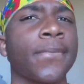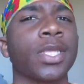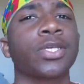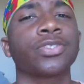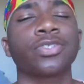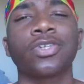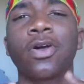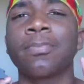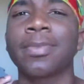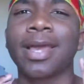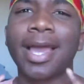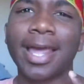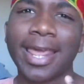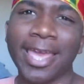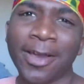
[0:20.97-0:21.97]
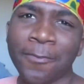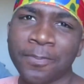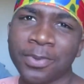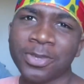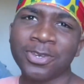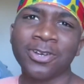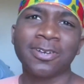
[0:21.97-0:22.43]
So I'm gonna gotta
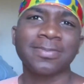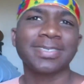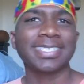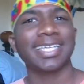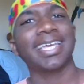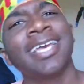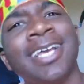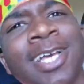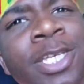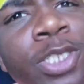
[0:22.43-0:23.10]
help you, you know what I'm saying?